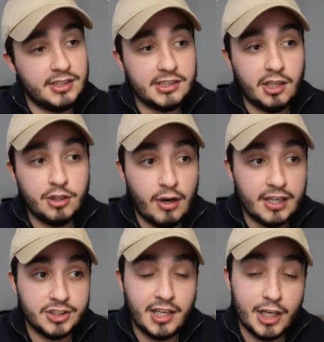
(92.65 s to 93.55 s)
These are
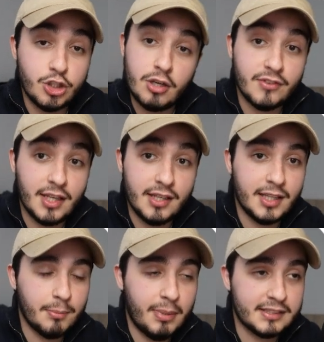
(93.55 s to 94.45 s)
interactions that I should have done
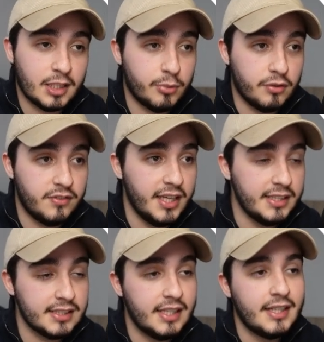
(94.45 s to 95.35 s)
in the past couple of days.